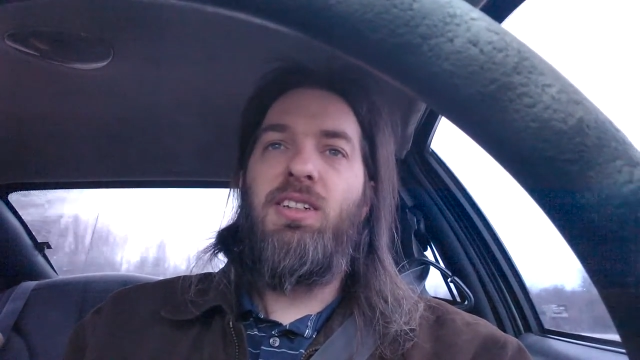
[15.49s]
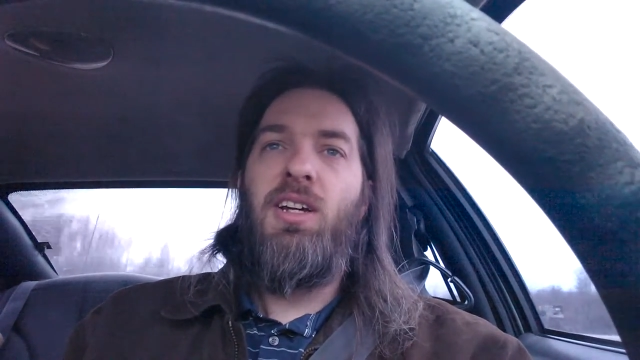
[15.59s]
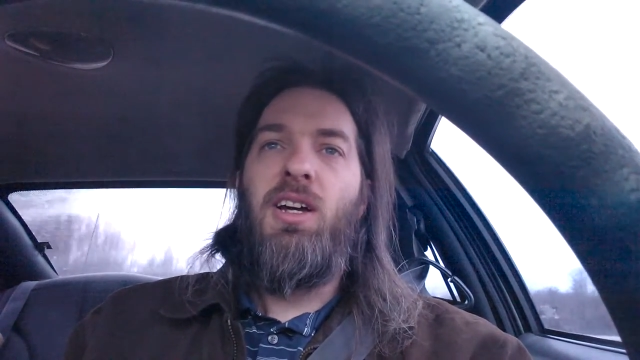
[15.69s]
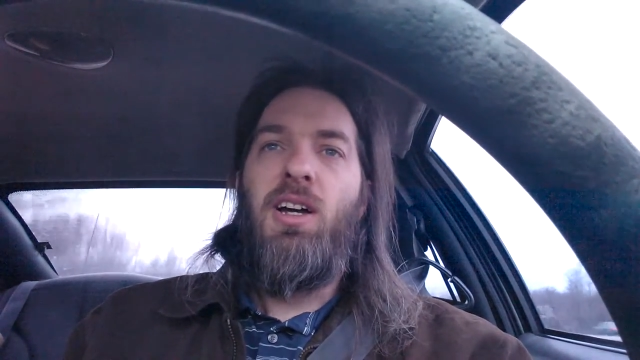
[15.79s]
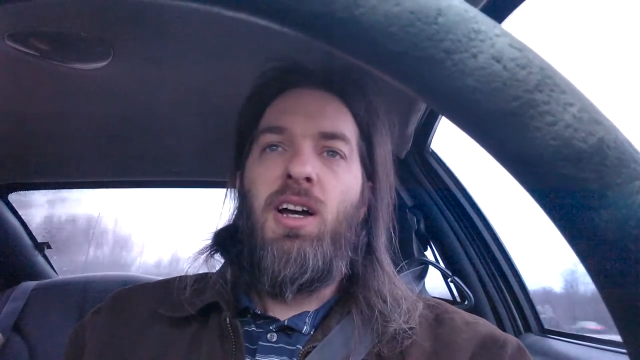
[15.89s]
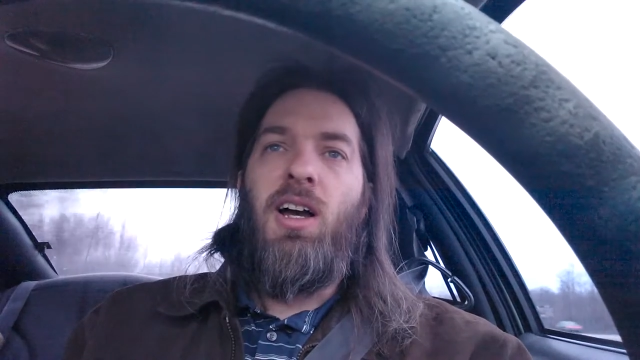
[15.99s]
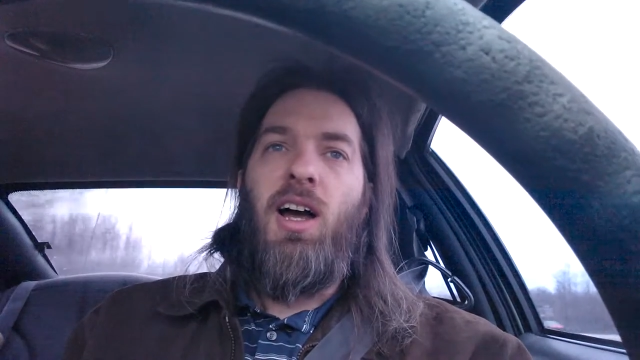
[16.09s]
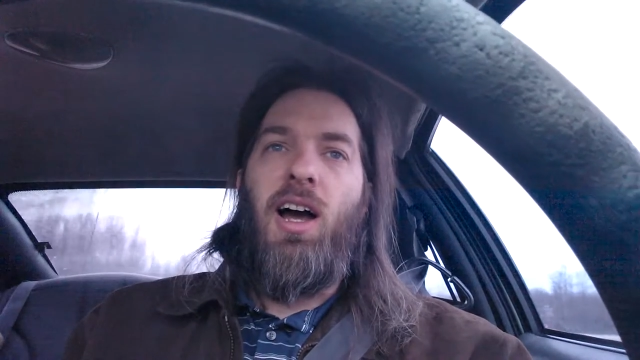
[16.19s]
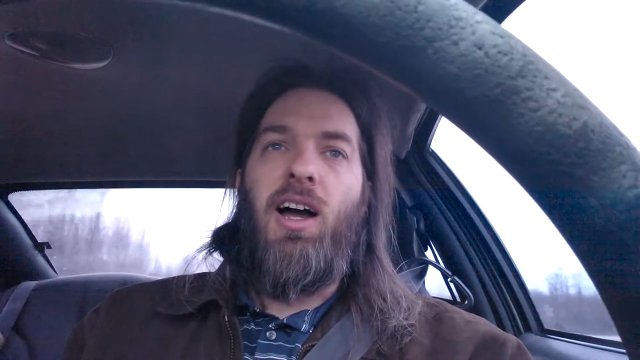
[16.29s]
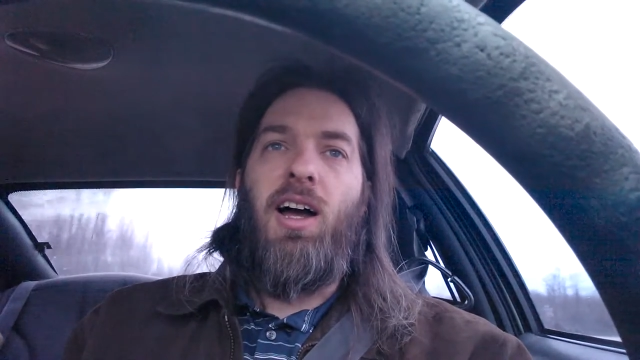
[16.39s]

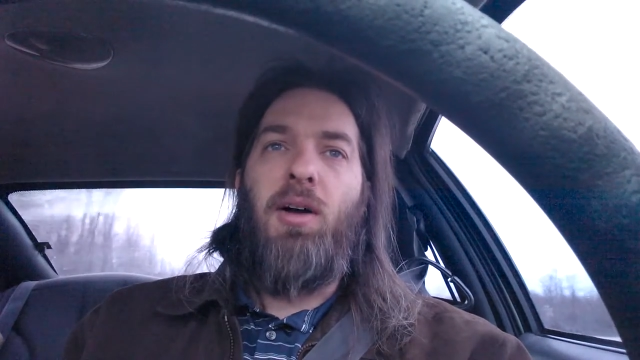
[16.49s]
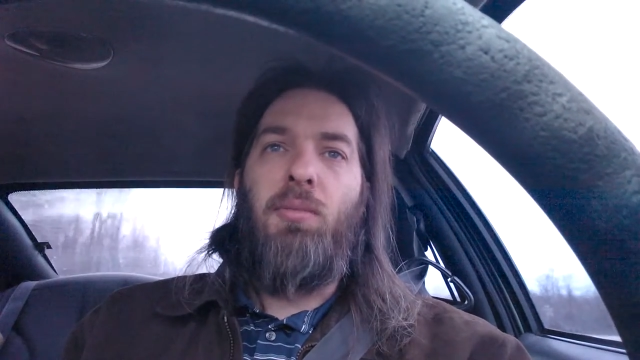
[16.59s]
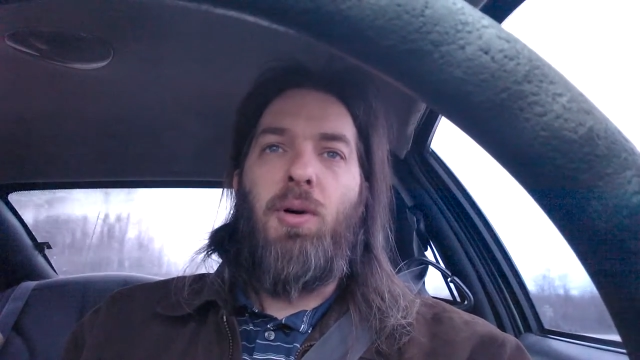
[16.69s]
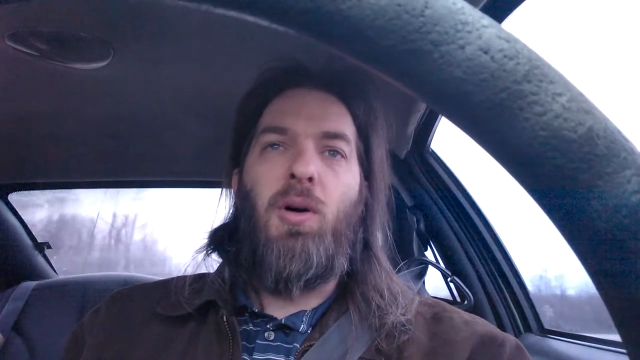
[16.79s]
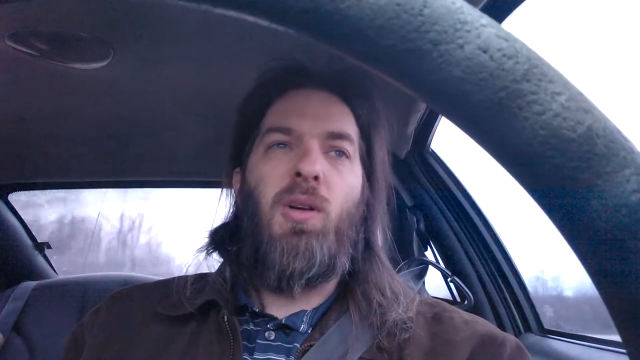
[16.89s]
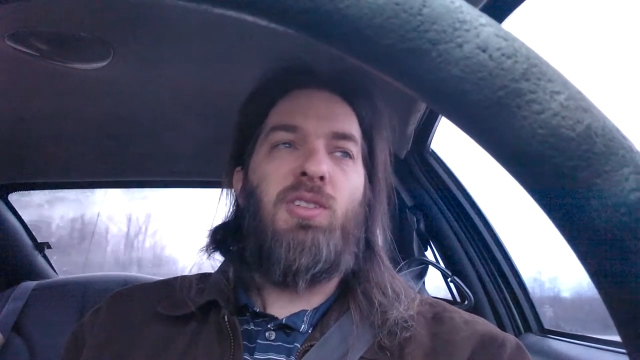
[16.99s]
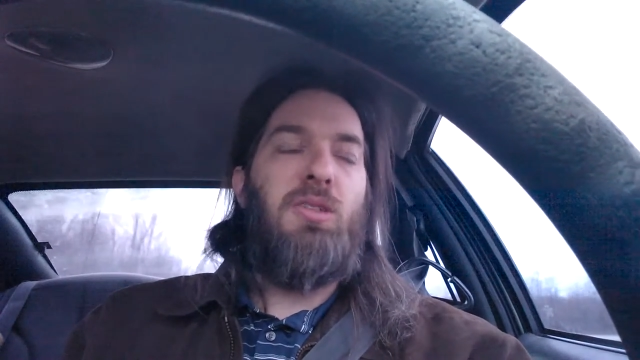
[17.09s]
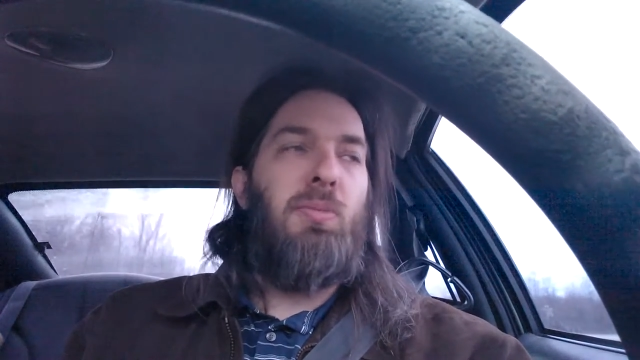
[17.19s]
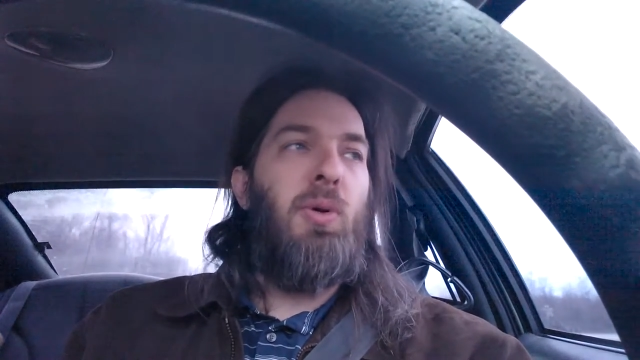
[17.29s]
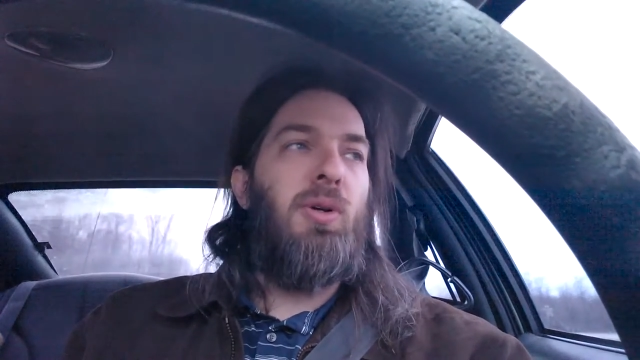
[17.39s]
I'm on
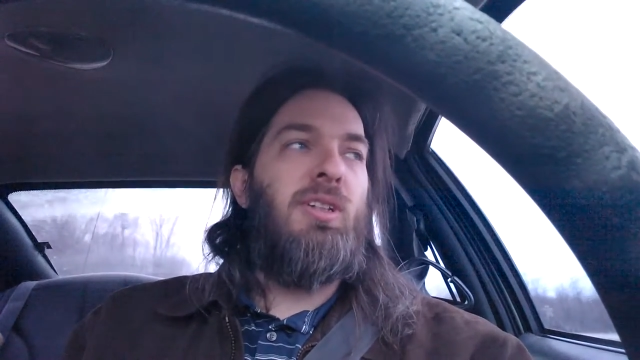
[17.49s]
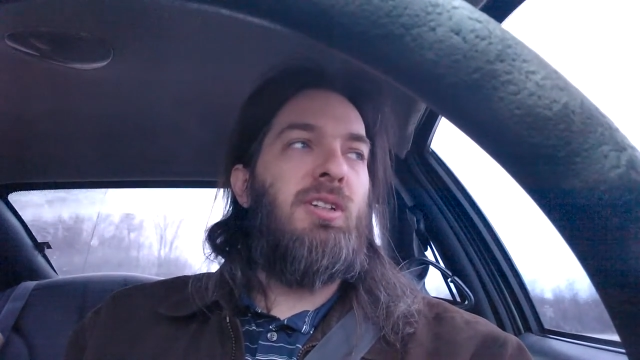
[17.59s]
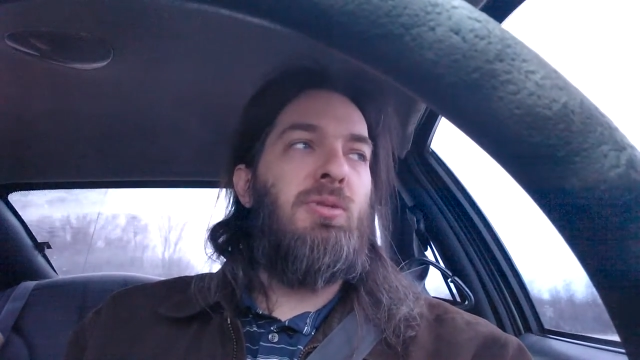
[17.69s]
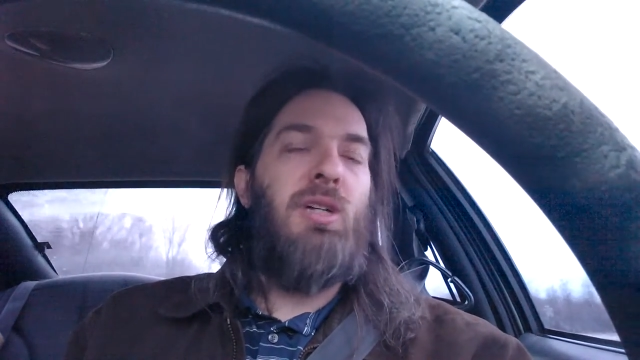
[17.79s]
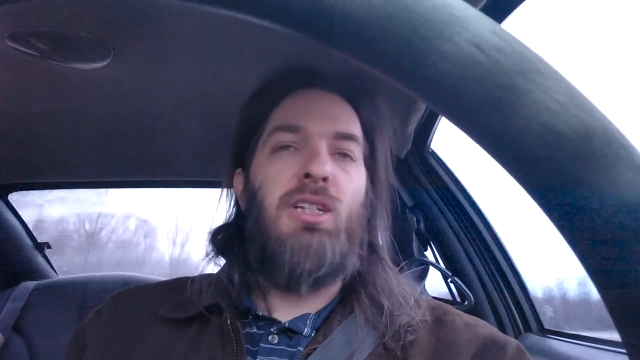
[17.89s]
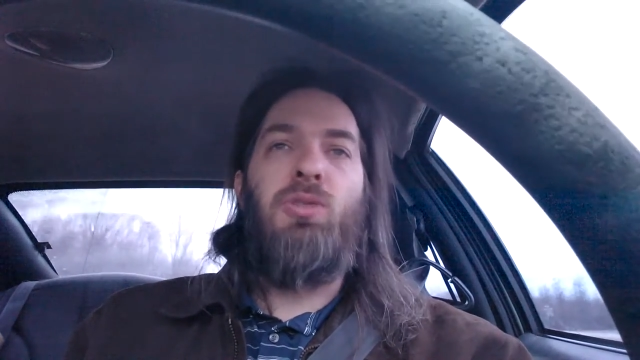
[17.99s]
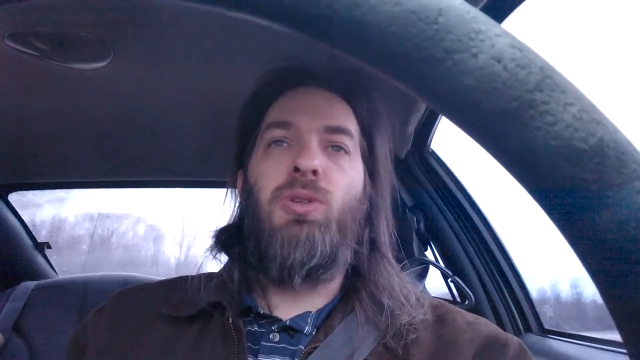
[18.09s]
support this week,